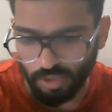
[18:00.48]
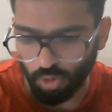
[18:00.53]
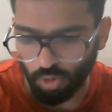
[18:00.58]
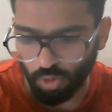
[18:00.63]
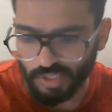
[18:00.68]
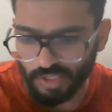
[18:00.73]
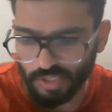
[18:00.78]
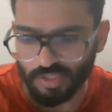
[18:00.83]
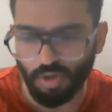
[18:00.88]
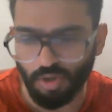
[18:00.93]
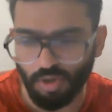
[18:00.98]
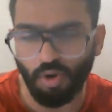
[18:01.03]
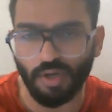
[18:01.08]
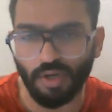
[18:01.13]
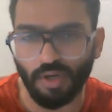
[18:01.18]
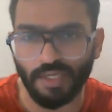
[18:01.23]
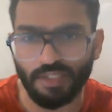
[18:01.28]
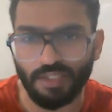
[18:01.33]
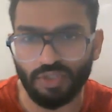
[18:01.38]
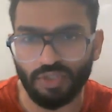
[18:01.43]
all these
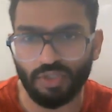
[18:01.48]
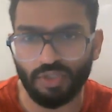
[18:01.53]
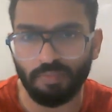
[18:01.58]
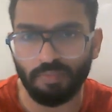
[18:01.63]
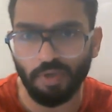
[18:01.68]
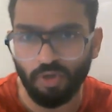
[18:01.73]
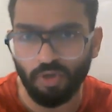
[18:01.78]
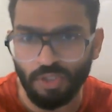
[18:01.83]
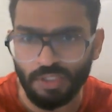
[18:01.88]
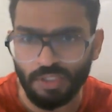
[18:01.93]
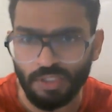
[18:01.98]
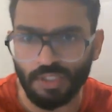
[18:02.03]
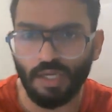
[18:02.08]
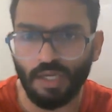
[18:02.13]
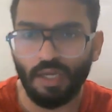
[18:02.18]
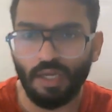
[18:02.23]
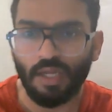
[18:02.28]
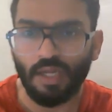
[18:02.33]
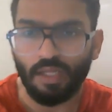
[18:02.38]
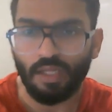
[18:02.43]
organizations, because
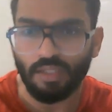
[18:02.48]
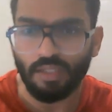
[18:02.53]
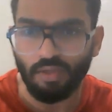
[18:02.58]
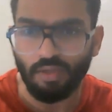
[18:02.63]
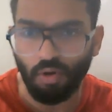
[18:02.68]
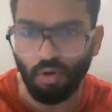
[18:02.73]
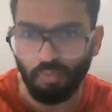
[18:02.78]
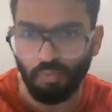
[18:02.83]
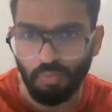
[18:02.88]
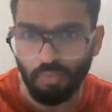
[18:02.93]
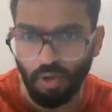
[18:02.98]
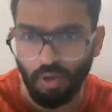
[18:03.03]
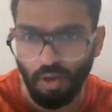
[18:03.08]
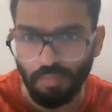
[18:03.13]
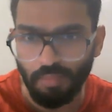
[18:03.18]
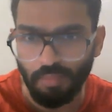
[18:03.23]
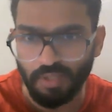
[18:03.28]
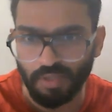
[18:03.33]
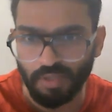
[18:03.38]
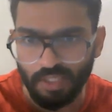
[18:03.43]

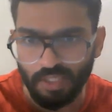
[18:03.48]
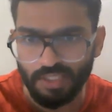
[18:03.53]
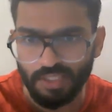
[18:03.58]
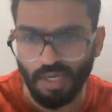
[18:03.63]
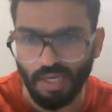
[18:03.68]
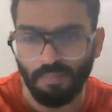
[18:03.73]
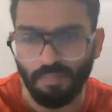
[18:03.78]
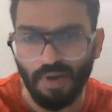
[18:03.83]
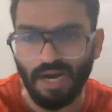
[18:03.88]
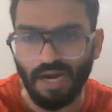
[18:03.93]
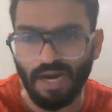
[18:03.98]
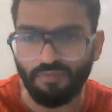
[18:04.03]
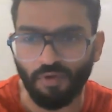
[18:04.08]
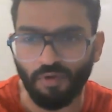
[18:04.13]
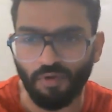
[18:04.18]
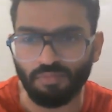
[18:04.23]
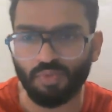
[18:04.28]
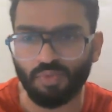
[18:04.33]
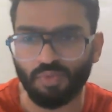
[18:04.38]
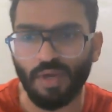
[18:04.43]
these are
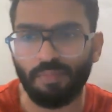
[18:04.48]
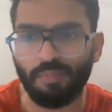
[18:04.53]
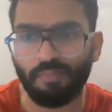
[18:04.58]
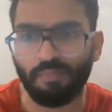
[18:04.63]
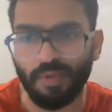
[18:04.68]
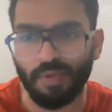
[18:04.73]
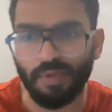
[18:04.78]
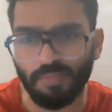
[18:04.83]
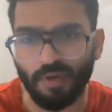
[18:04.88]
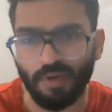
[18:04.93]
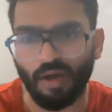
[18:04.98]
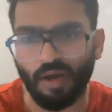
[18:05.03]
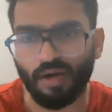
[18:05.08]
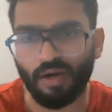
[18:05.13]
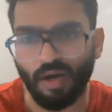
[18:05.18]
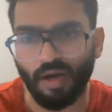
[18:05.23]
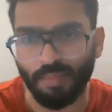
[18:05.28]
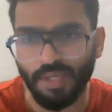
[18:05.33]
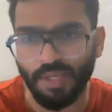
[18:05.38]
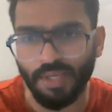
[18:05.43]
platforms where people are
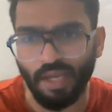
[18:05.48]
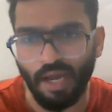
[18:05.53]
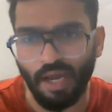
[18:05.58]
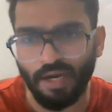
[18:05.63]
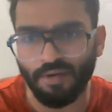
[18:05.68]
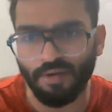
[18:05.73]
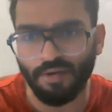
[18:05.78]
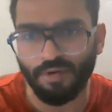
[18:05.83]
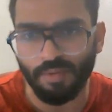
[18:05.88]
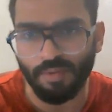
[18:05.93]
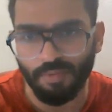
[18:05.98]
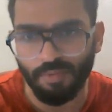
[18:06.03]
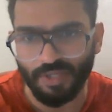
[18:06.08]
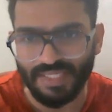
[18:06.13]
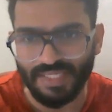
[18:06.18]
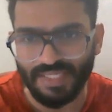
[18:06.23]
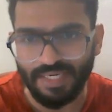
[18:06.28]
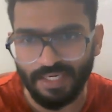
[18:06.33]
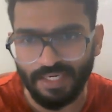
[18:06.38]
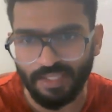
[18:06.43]
coming and
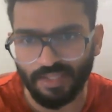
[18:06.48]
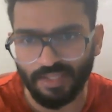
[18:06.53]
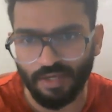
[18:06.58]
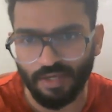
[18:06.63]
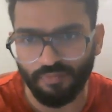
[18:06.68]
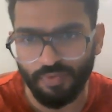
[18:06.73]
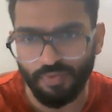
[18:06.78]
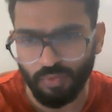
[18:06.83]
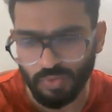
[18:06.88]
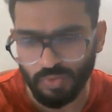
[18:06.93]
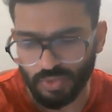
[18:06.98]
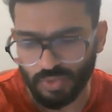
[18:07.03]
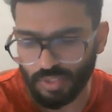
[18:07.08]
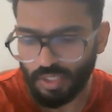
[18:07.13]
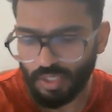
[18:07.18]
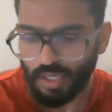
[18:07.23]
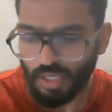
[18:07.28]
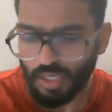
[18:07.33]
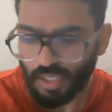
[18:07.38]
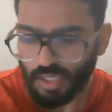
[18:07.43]
representing their views.
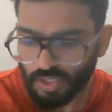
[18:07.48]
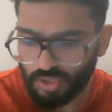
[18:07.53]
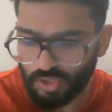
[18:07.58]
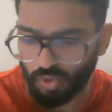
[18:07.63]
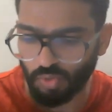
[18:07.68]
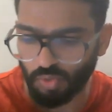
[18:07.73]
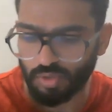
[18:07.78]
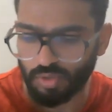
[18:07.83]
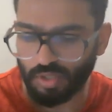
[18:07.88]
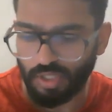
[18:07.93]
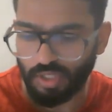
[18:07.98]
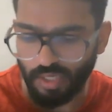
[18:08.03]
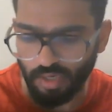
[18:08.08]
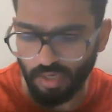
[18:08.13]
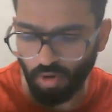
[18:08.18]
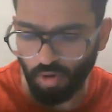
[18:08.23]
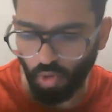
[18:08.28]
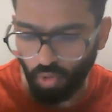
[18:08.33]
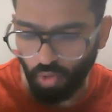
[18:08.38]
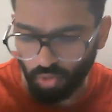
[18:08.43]
So
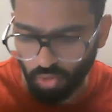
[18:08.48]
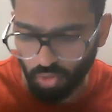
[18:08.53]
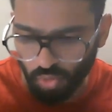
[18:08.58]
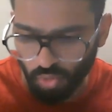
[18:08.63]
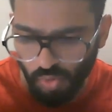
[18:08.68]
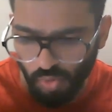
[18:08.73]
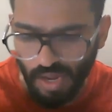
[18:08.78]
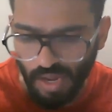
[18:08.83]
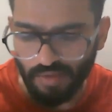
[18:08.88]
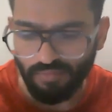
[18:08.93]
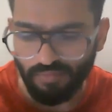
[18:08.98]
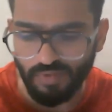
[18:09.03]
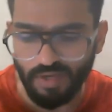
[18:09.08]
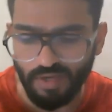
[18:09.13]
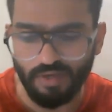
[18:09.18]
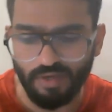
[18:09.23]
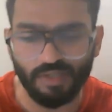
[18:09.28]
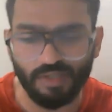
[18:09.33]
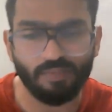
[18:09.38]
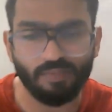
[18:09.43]
they too have
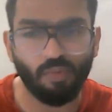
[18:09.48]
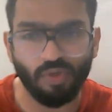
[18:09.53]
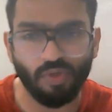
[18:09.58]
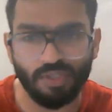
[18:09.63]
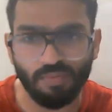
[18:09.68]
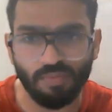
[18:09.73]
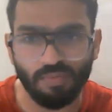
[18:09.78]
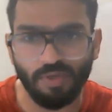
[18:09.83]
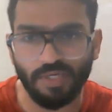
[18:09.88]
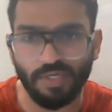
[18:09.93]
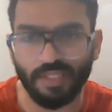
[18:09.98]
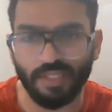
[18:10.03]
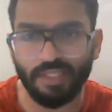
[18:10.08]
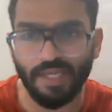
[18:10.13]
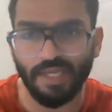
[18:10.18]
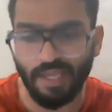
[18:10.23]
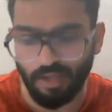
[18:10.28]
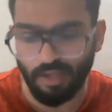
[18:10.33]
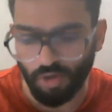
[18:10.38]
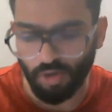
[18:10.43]
their responsibility. They
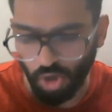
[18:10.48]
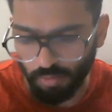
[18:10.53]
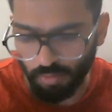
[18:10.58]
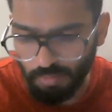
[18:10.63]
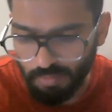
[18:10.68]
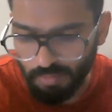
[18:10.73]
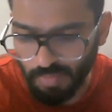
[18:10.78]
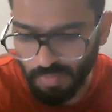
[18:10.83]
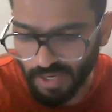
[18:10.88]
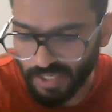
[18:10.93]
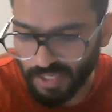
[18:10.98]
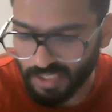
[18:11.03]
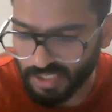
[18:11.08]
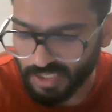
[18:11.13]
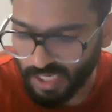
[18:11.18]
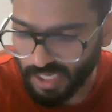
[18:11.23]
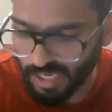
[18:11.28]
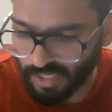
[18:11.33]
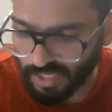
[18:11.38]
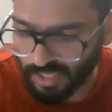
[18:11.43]
cannot be
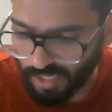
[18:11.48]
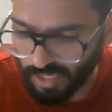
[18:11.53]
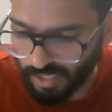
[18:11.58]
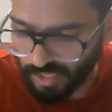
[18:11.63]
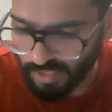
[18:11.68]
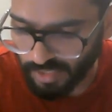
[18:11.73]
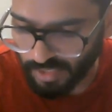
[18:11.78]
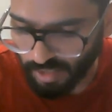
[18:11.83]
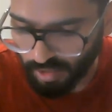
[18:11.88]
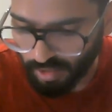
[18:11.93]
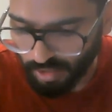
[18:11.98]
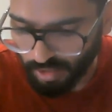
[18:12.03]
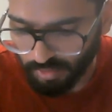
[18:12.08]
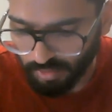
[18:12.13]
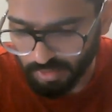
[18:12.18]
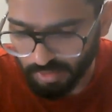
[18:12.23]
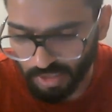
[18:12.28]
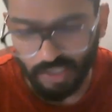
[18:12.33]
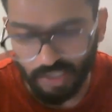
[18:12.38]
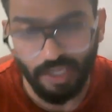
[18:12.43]
biased, and
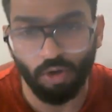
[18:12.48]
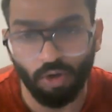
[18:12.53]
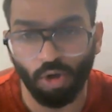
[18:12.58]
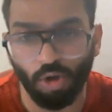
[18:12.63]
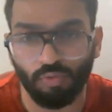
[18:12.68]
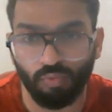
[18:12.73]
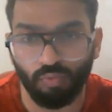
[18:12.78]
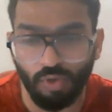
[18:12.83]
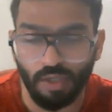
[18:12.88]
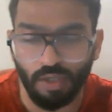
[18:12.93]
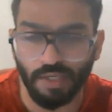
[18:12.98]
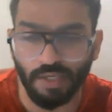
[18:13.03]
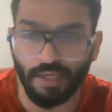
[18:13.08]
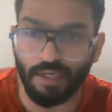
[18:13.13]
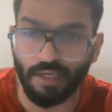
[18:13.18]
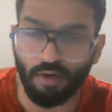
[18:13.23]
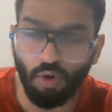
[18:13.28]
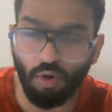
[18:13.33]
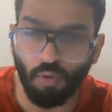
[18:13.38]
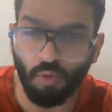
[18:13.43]
they cannot work
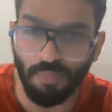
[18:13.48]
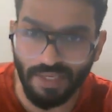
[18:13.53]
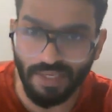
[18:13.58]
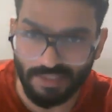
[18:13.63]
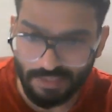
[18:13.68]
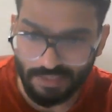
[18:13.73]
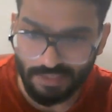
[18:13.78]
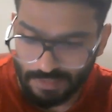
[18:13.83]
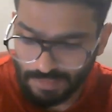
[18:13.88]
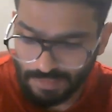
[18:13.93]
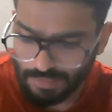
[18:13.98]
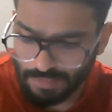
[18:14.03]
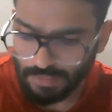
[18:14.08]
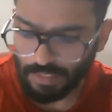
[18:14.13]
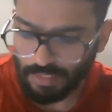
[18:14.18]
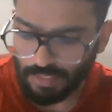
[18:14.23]
in opacity.